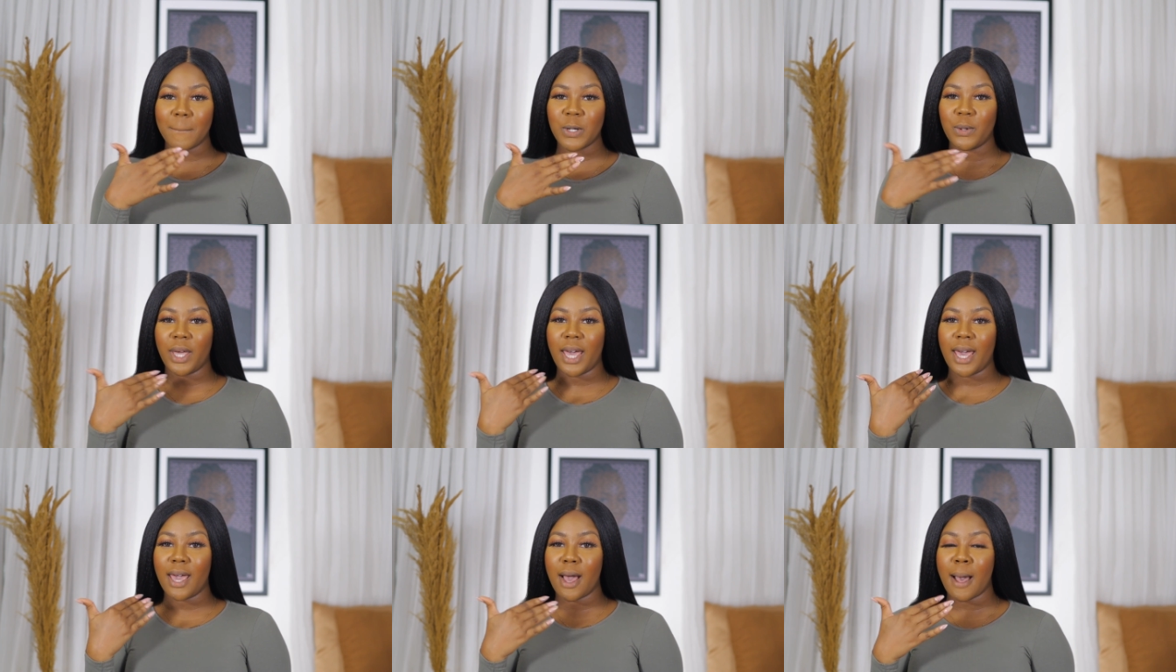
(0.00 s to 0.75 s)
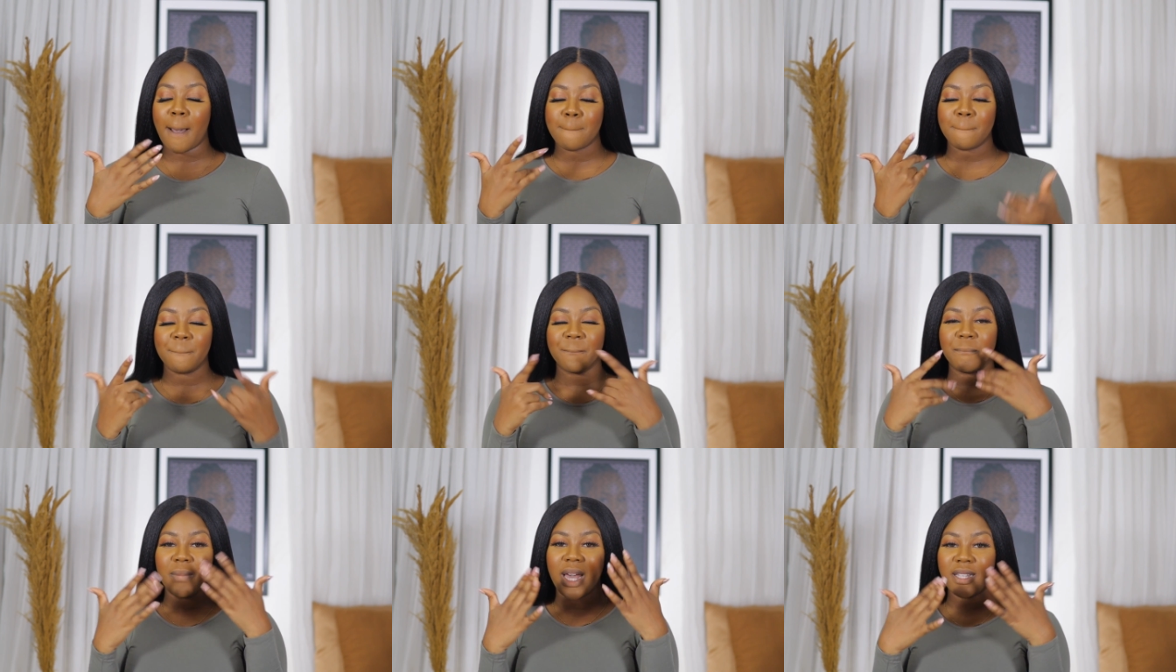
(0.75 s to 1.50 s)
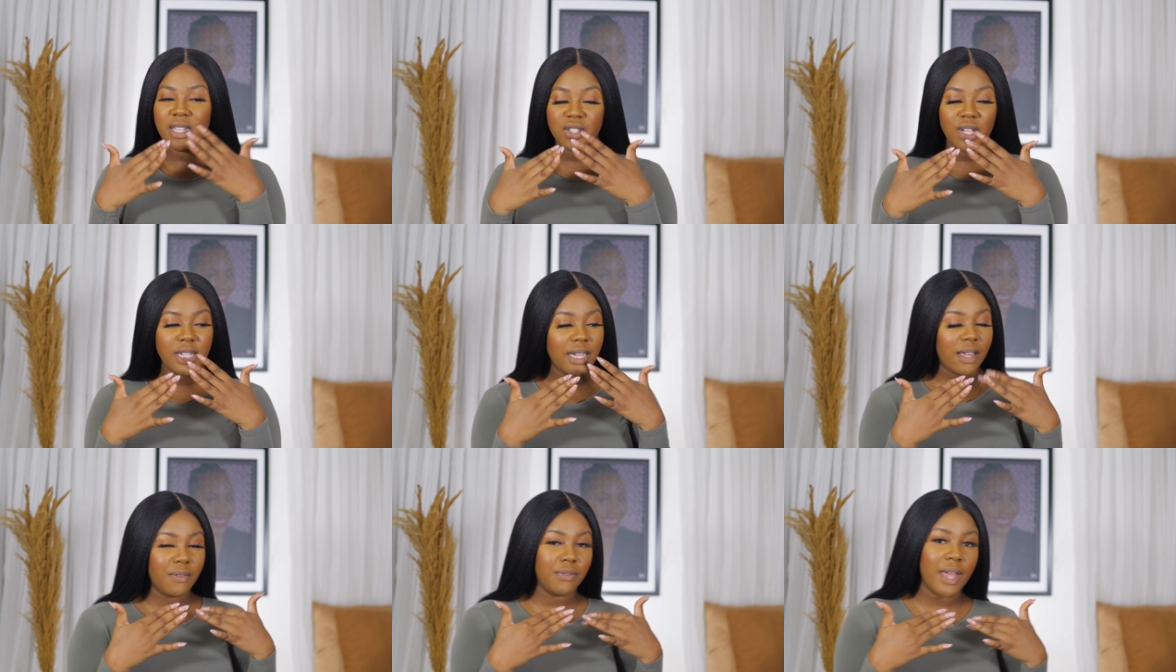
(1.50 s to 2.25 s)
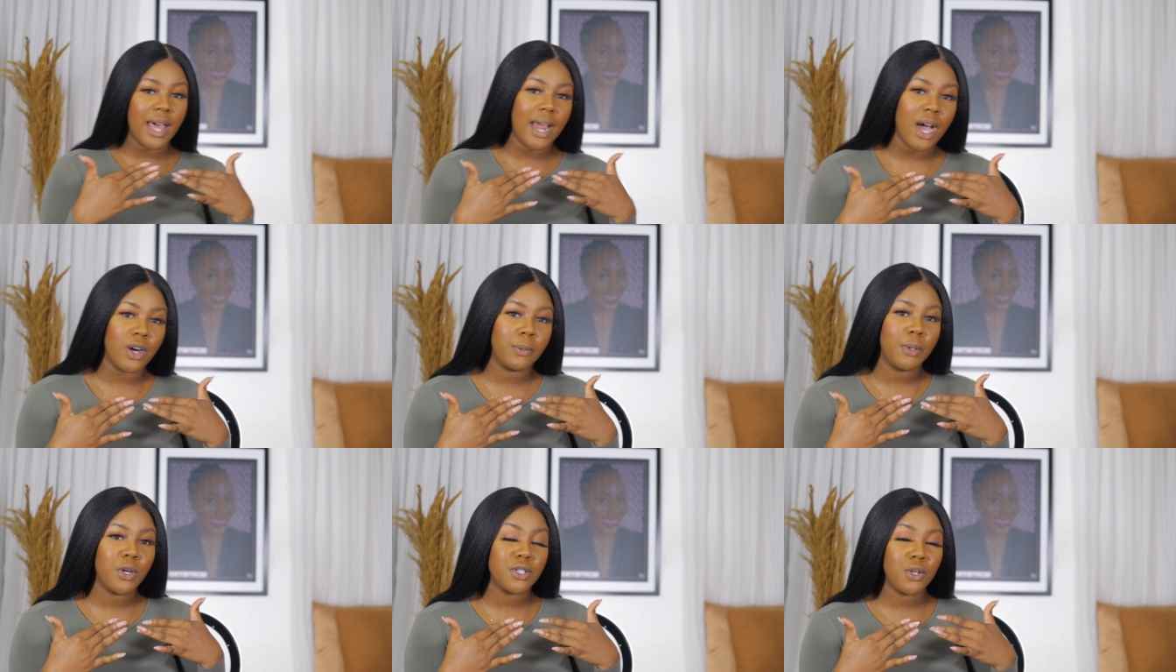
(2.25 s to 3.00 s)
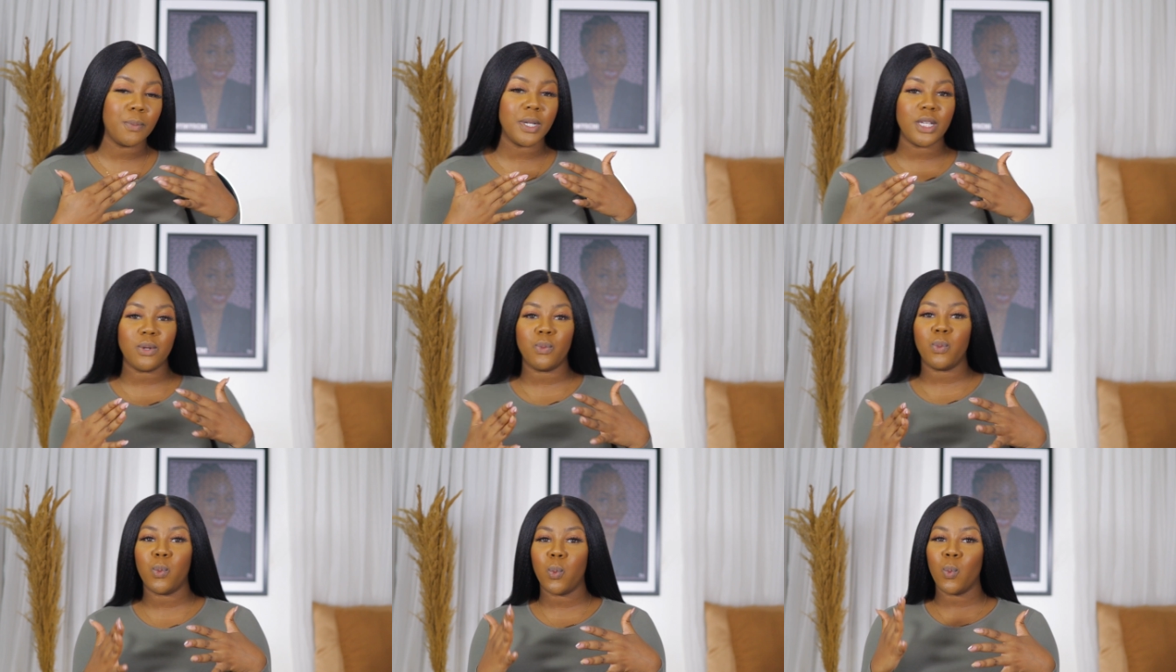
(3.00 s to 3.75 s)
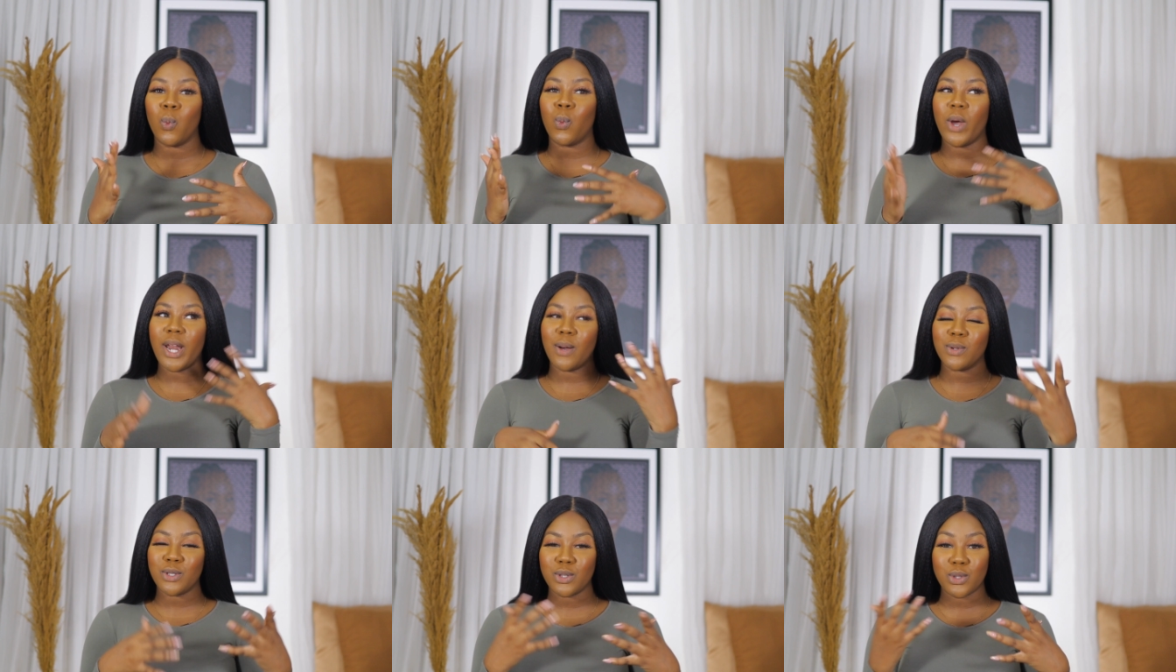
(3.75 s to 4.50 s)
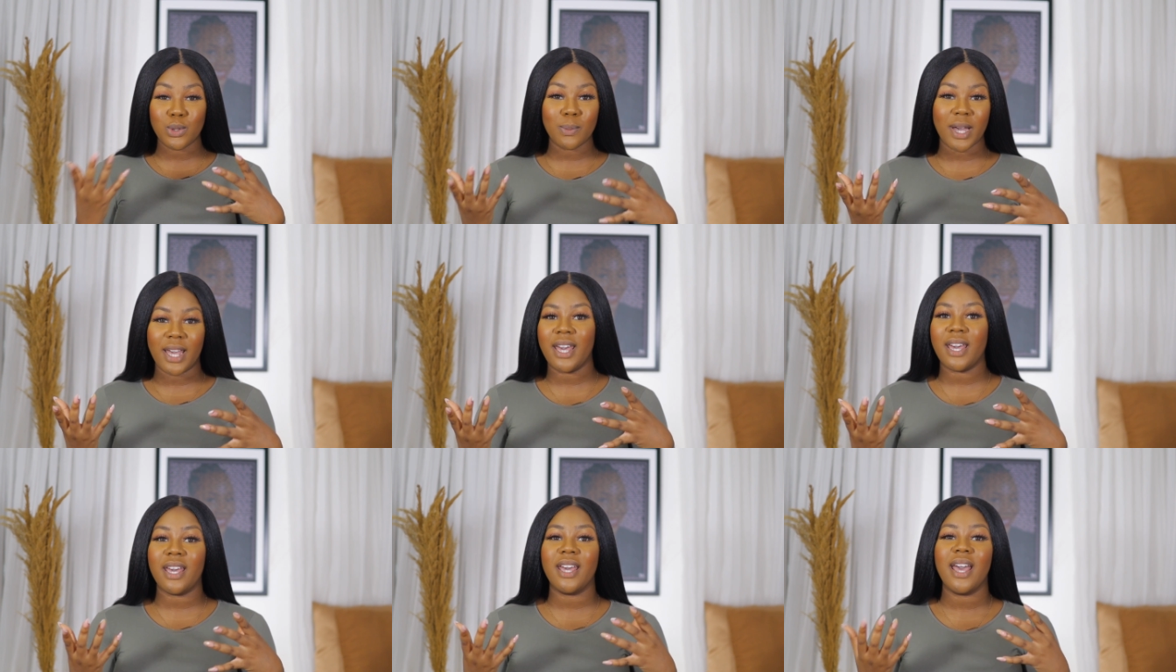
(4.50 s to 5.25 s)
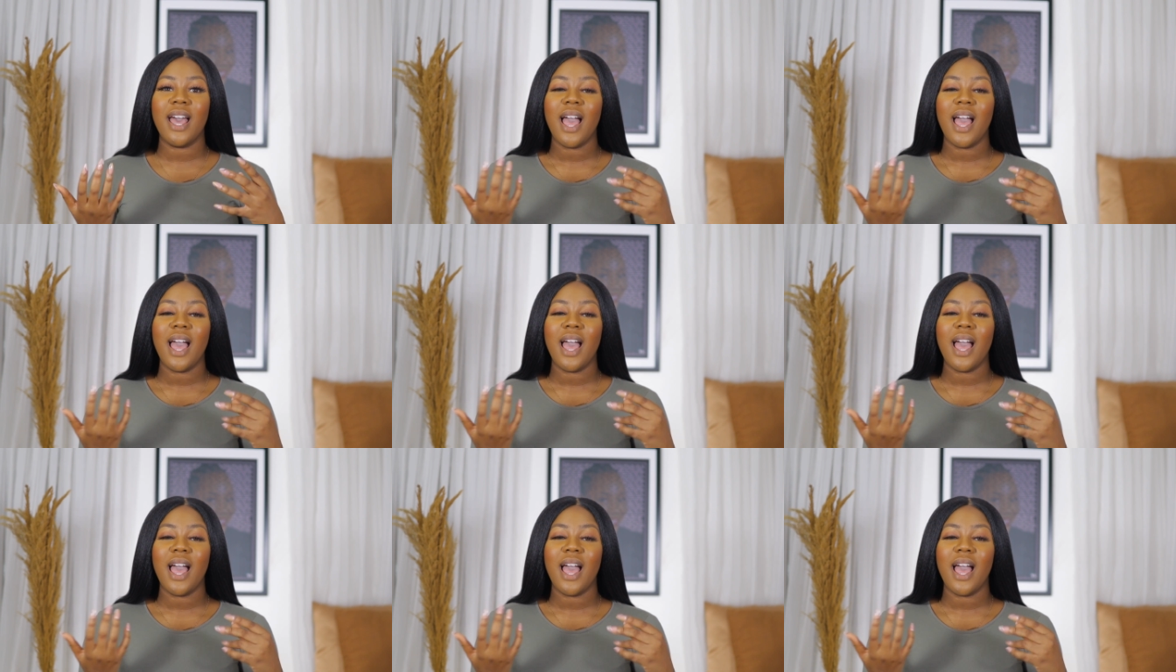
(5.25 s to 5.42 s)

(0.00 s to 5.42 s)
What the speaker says: Okay. I intentionally left that out because normally when I want to do my hair,